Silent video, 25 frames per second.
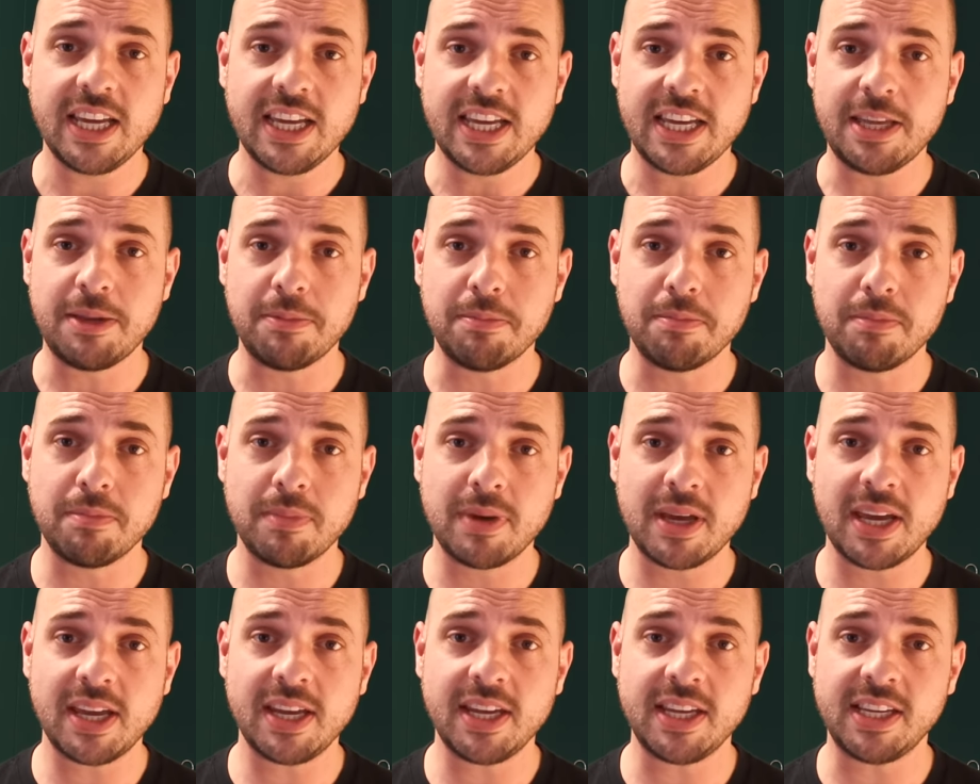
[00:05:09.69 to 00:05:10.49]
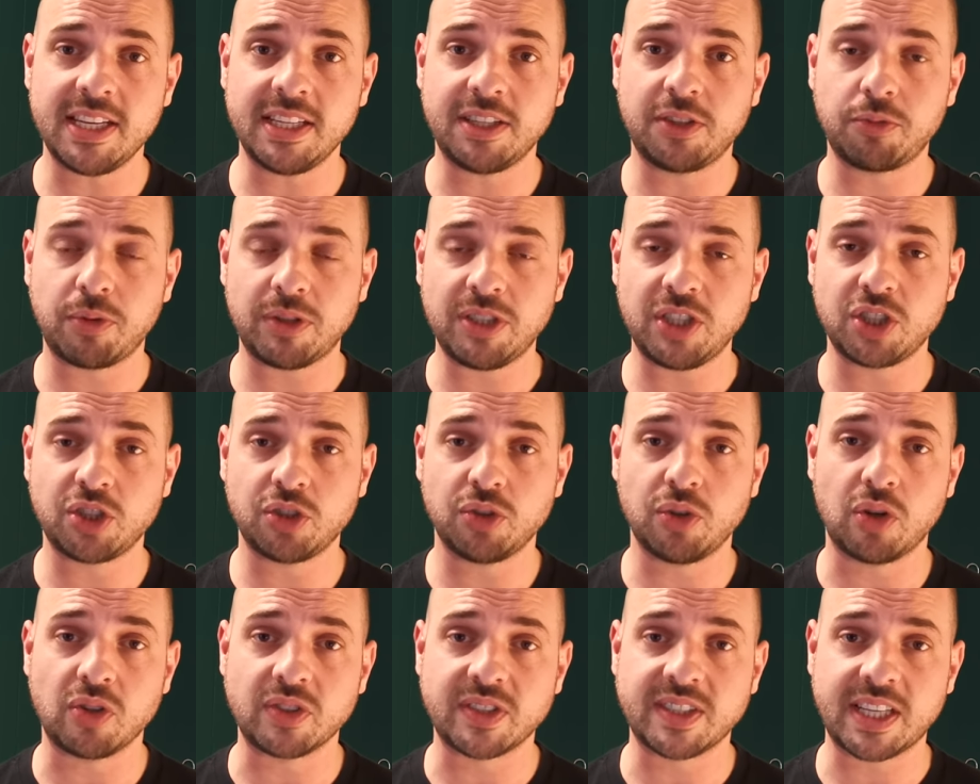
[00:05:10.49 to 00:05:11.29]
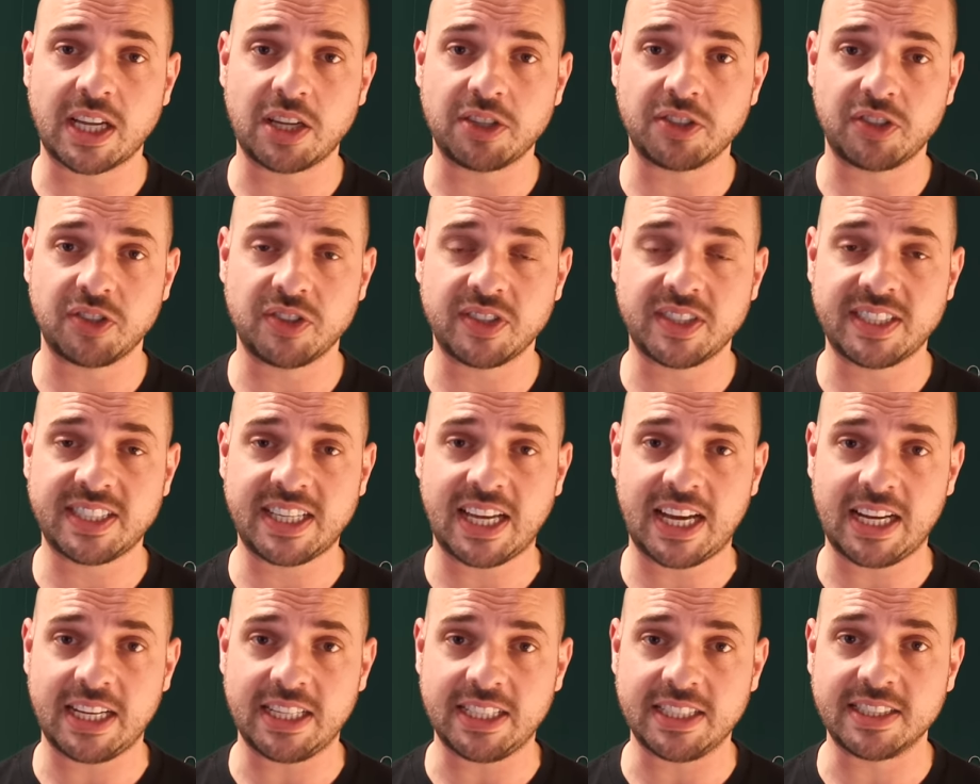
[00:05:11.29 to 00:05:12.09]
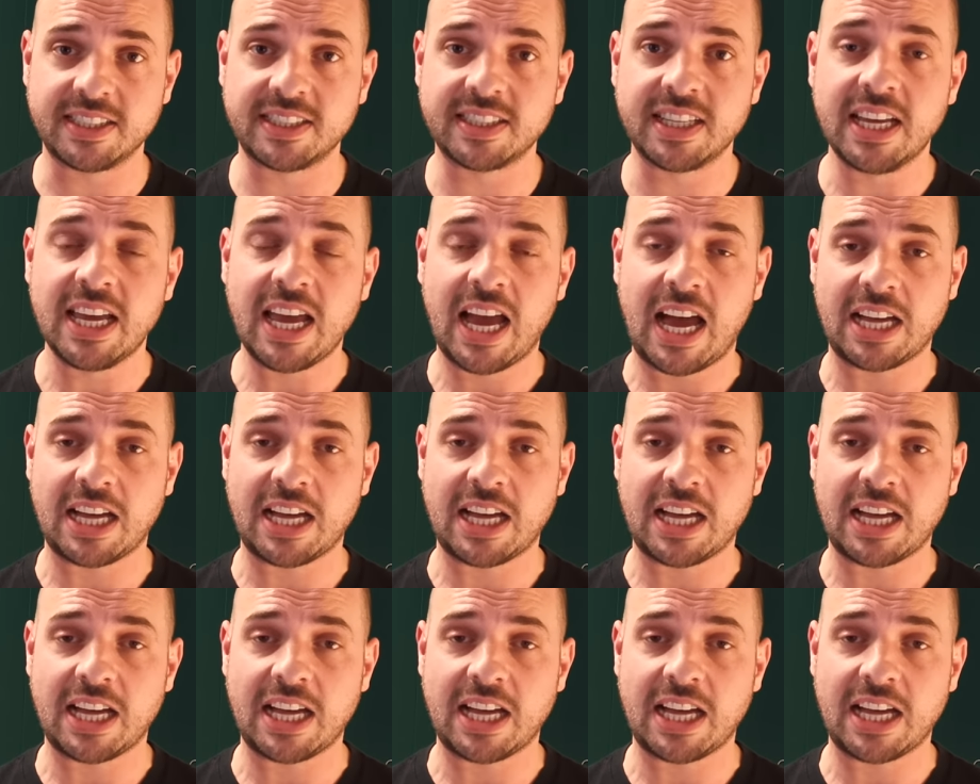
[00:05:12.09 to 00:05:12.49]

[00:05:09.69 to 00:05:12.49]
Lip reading: in many traditional Southern styles